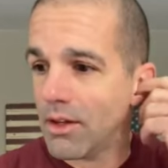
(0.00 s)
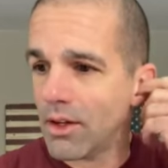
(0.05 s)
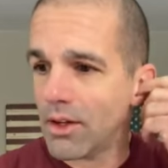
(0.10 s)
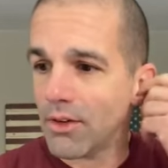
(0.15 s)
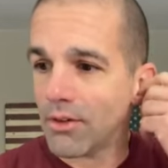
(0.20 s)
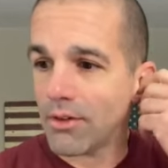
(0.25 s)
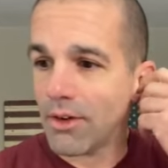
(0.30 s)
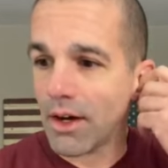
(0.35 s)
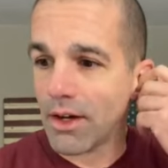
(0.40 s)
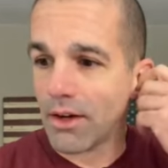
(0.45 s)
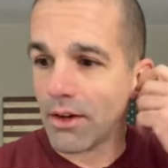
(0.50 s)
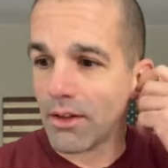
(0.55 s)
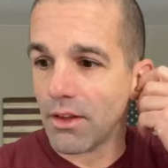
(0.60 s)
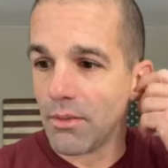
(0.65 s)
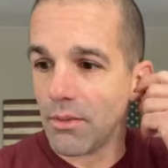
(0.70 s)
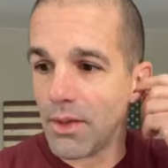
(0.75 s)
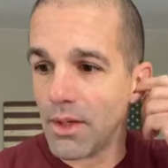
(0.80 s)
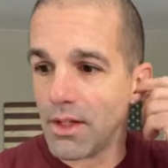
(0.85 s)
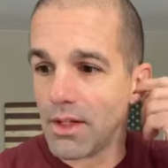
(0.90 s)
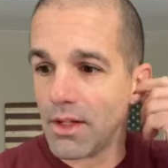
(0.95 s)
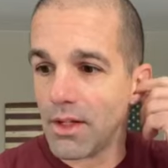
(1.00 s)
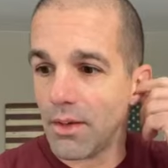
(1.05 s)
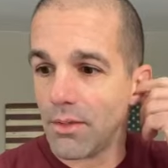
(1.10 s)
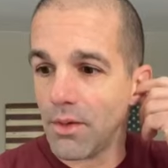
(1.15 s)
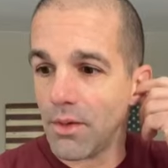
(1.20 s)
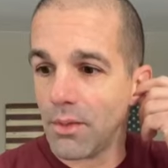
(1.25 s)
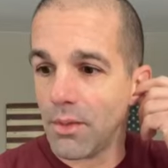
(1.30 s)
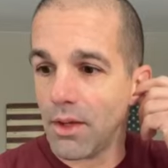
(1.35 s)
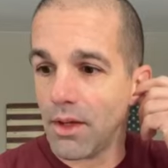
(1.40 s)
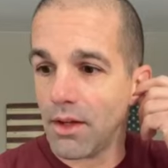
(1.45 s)
you can find it on the
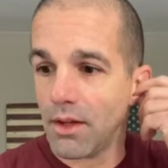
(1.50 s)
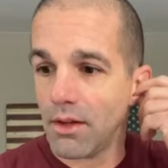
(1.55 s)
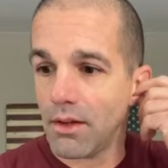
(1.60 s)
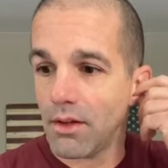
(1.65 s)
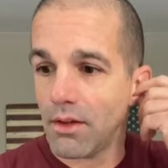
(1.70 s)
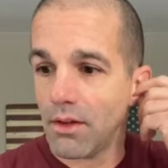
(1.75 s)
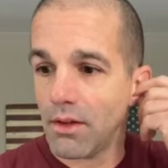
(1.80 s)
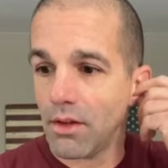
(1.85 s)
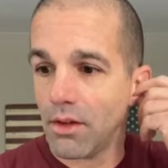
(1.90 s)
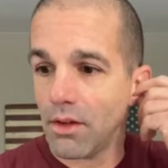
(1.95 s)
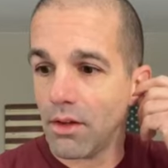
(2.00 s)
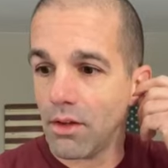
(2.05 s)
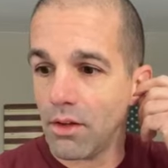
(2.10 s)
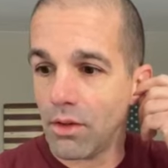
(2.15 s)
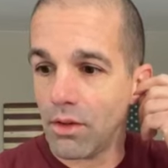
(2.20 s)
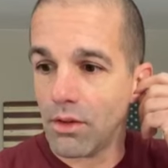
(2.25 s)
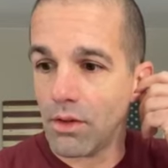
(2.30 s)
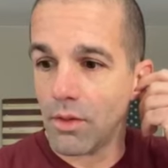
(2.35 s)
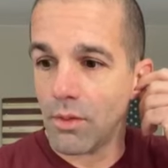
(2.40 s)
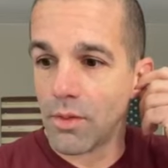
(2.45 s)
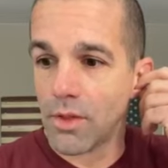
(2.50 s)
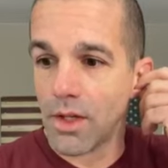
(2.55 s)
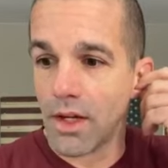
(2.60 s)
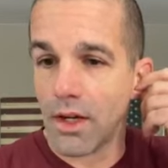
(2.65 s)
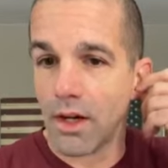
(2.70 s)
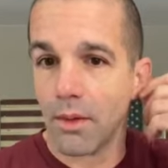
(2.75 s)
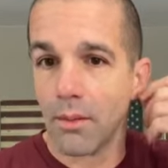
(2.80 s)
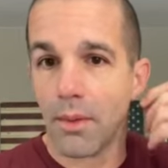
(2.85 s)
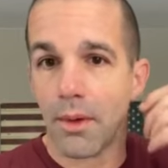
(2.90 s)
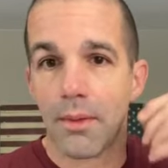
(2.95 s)
BTWB YouTube
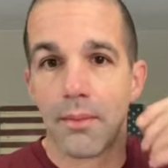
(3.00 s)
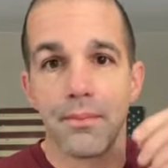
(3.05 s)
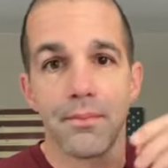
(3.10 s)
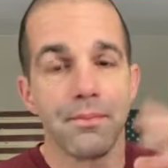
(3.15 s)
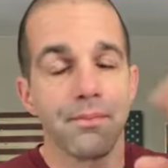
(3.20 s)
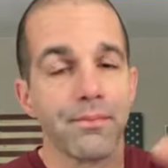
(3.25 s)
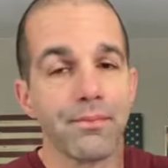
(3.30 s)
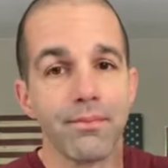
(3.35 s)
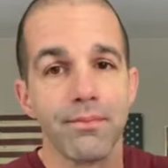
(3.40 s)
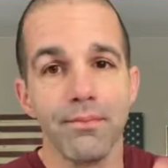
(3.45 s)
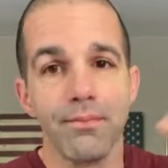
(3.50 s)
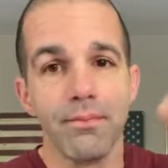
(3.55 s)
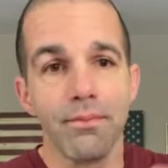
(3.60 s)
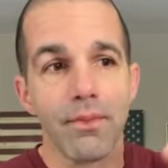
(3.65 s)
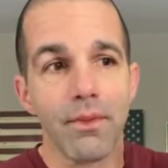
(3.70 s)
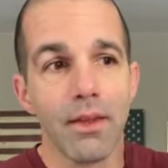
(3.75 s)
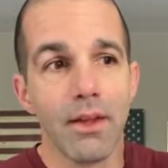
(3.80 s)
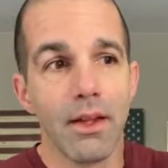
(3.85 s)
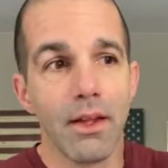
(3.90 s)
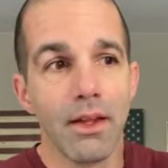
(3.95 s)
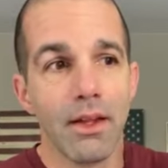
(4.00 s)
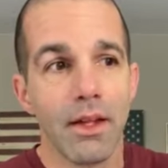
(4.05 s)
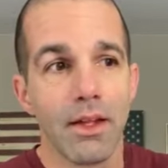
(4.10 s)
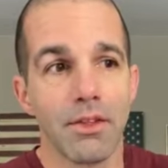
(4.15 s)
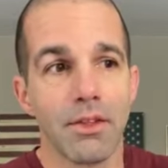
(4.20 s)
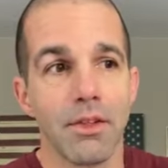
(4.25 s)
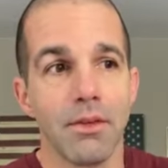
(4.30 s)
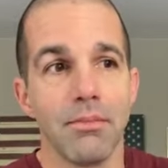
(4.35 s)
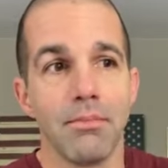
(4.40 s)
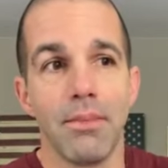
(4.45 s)
channel, but
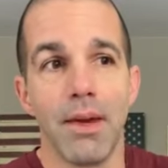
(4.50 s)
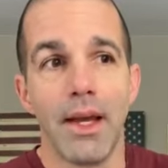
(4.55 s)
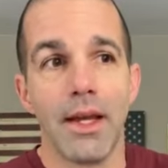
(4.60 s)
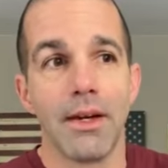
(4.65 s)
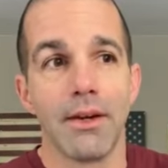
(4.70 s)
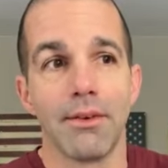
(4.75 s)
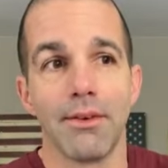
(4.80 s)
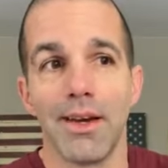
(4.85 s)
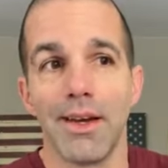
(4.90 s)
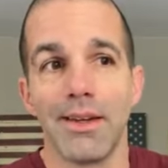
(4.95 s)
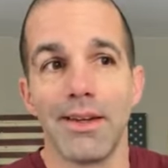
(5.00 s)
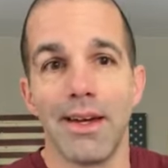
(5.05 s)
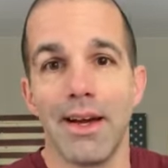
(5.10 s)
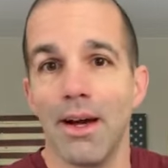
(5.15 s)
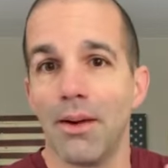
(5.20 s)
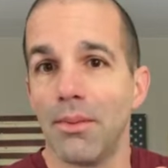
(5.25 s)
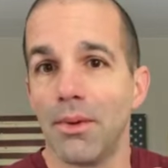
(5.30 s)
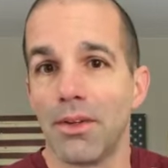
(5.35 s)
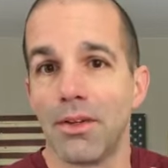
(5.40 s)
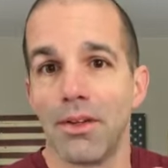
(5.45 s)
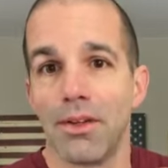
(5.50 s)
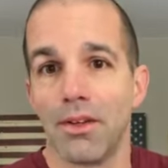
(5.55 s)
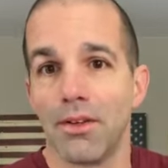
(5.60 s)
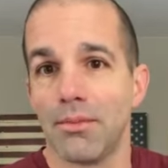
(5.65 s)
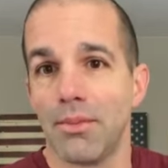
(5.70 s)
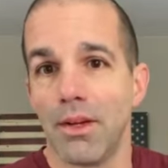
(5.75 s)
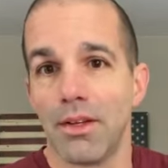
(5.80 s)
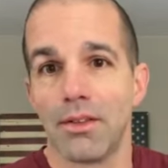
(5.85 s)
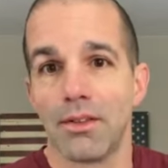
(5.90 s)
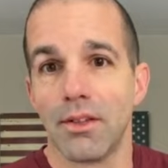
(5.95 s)
it's in beta right now, but
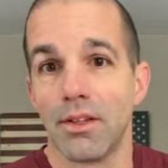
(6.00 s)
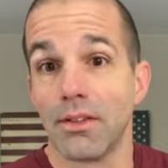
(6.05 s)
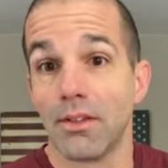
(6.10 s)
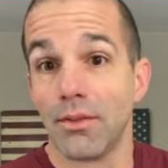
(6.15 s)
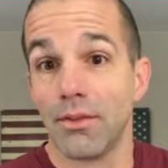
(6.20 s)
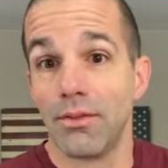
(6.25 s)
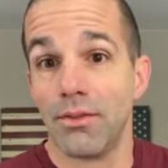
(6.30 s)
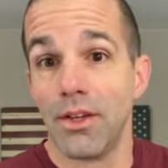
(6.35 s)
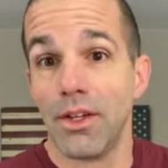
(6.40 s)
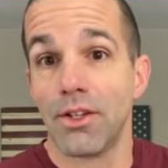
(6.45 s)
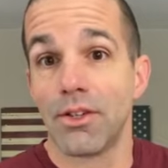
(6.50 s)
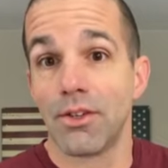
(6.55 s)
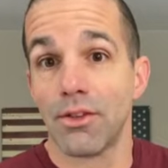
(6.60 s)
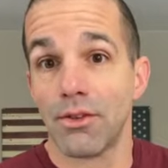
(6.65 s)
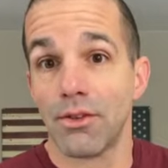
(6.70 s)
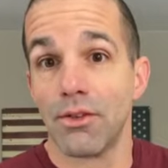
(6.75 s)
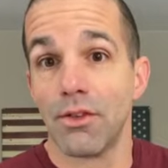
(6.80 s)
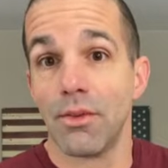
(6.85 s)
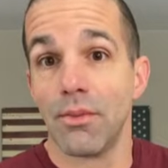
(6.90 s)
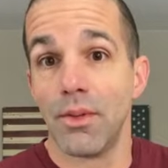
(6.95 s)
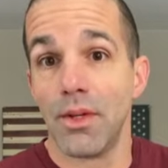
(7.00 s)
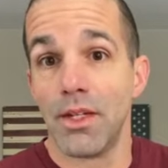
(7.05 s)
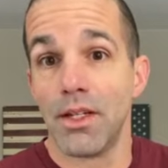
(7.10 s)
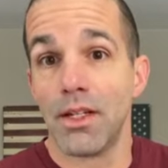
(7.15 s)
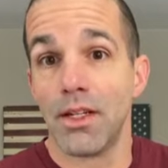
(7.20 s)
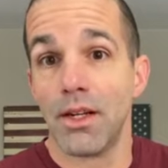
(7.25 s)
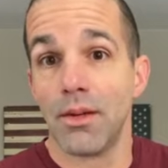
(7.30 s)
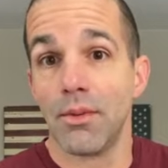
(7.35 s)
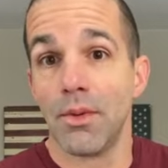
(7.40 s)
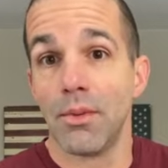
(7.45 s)
it's basically some features through the
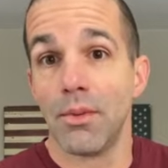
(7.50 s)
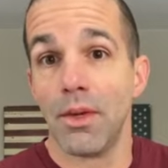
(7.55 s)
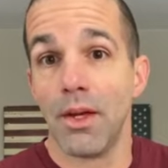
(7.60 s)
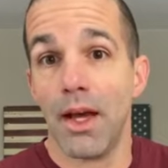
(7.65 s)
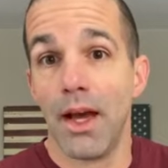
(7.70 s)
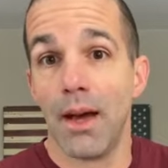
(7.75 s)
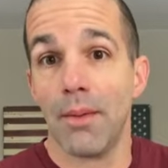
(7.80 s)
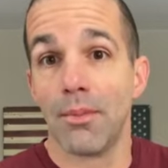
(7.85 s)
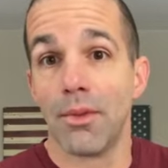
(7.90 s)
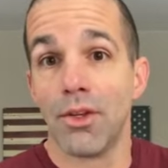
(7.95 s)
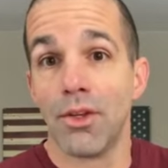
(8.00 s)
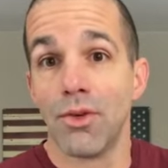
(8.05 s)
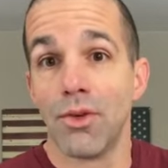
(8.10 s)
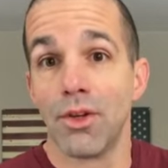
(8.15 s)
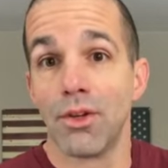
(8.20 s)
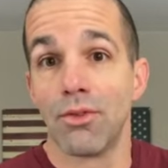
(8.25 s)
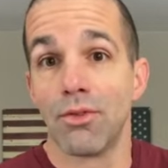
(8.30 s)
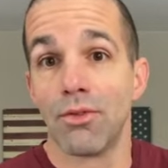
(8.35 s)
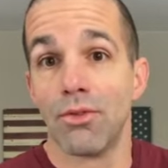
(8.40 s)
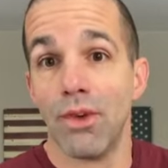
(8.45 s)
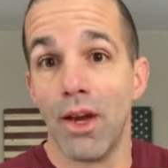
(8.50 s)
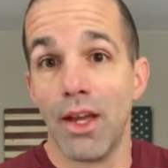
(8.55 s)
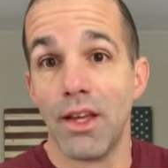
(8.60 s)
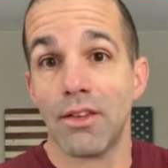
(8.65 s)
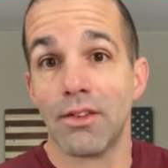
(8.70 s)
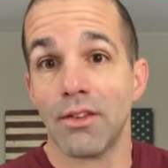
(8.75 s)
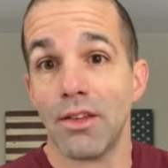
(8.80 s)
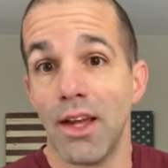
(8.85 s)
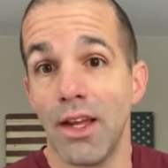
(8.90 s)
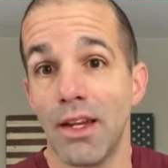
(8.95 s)
BTWB app that you can
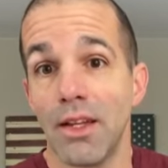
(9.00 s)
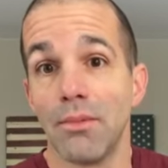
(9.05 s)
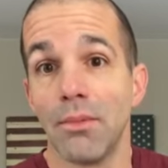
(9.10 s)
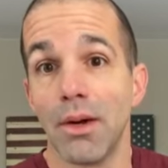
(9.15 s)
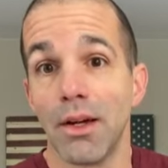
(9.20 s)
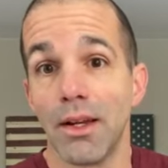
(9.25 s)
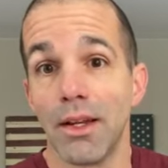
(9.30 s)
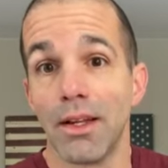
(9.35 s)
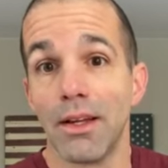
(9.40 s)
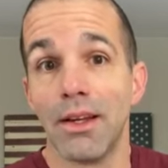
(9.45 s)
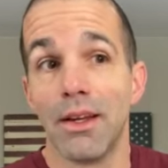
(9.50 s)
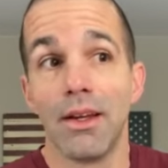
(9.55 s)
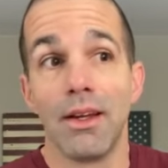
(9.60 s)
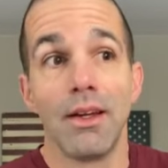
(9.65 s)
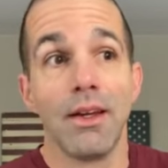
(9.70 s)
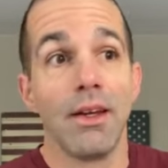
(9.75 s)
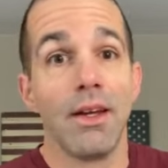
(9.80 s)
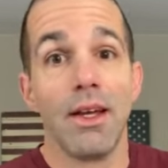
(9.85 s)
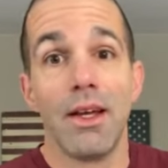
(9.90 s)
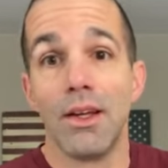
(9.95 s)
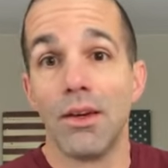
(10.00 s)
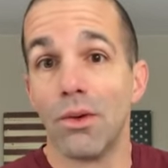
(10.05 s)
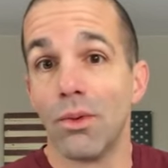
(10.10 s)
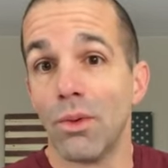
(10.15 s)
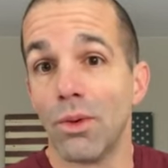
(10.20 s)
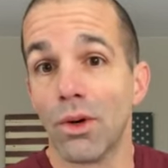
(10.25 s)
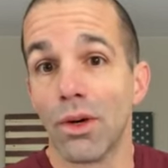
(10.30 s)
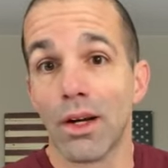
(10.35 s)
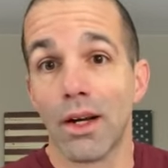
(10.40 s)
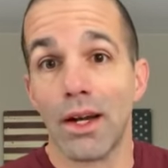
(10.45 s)
race anybody in a
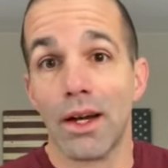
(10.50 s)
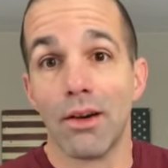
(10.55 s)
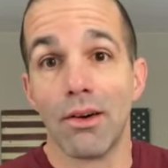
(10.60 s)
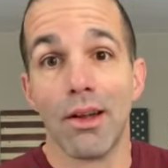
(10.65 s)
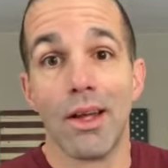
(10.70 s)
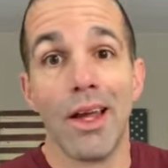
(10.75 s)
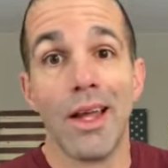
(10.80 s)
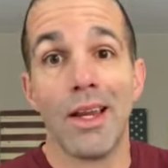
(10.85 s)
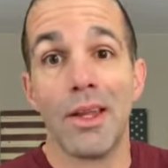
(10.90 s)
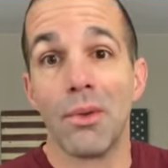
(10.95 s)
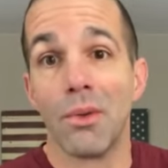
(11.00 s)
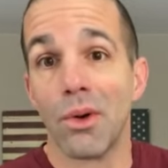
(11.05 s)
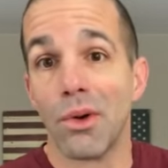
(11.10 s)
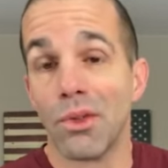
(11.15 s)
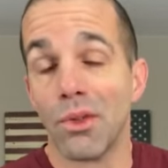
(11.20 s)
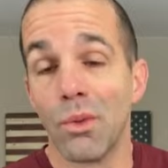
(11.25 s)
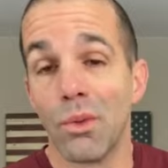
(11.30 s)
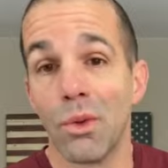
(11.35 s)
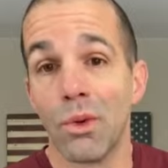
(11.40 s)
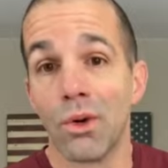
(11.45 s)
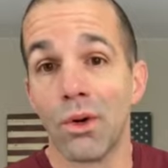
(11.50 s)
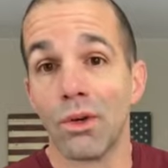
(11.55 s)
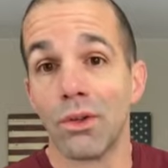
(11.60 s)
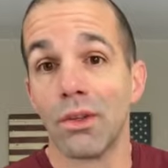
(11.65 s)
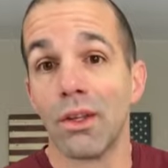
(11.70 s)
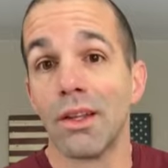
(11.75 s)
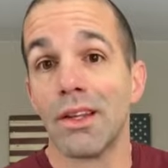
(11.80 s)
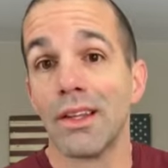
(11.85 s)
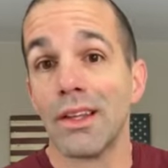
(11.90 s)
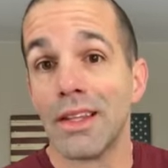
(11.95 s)
workout anywhere in the
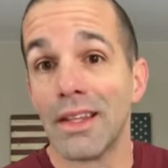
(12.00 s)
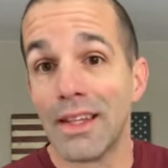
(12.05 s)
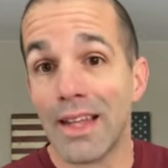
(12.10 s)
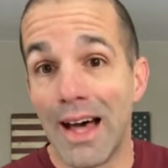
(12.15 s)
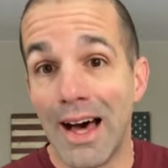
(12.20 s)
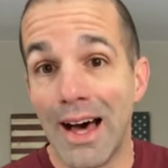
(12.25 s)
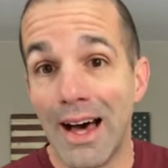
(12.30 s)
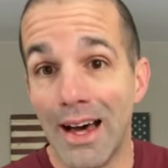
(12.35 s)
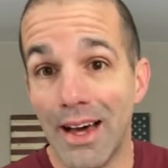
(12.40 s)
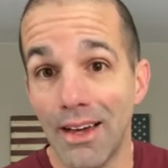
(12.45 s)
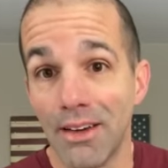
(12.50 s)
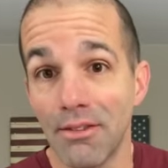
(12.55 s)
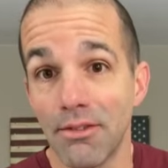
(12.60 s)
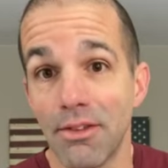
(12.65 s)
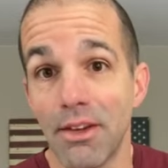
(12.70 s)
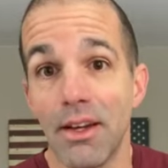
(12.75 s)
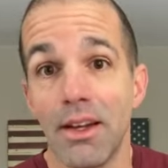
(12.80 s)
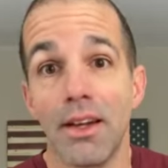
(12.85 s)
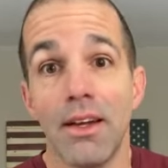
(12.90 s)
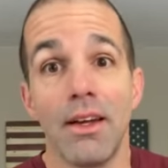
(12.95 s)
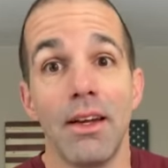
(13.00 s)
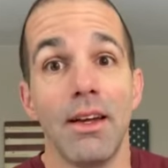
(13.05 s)
world live